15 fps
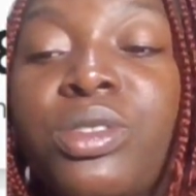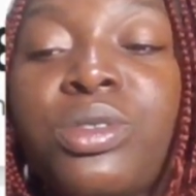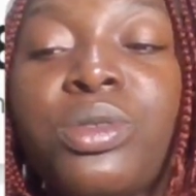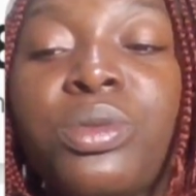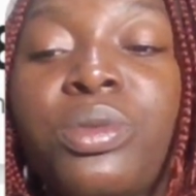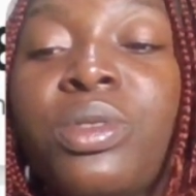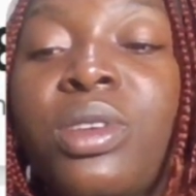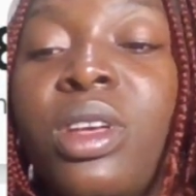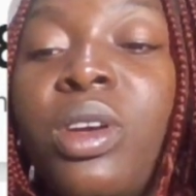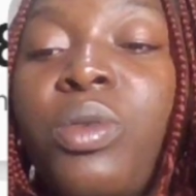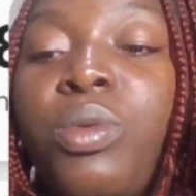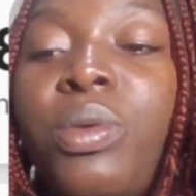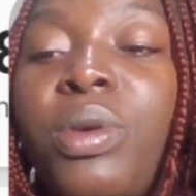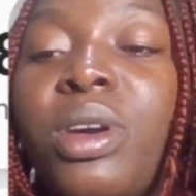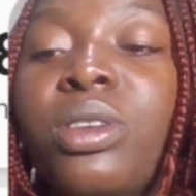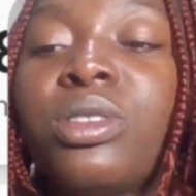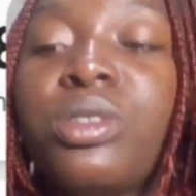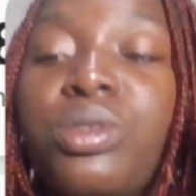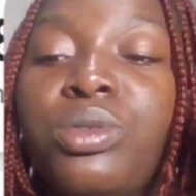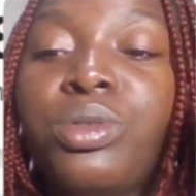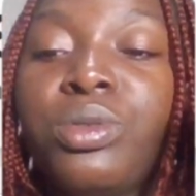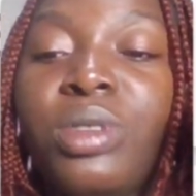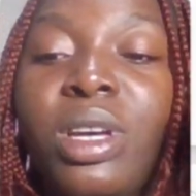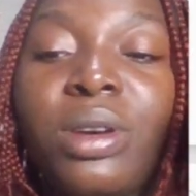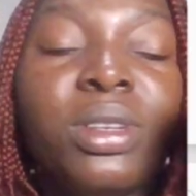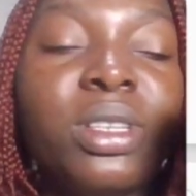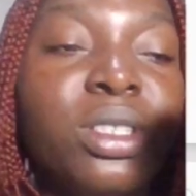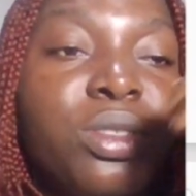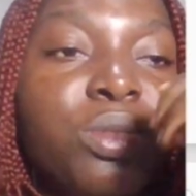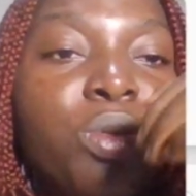So what we are going to do now
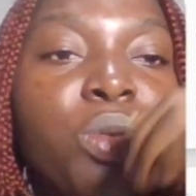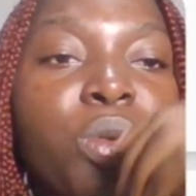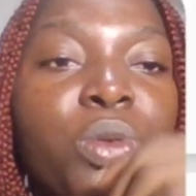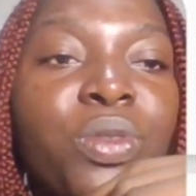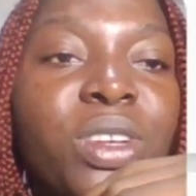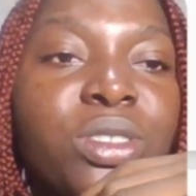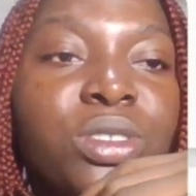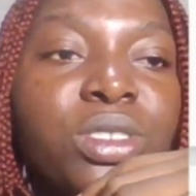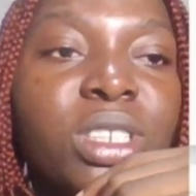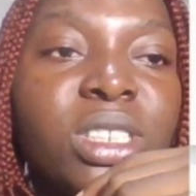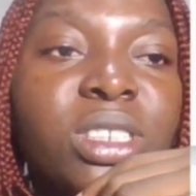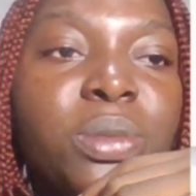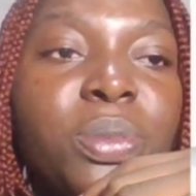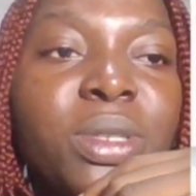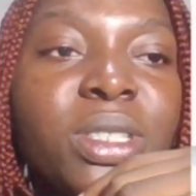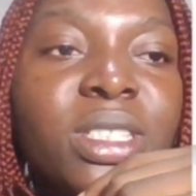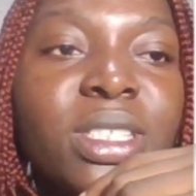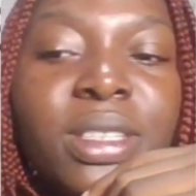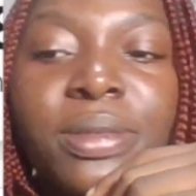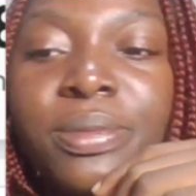is to go over to ChatGPT.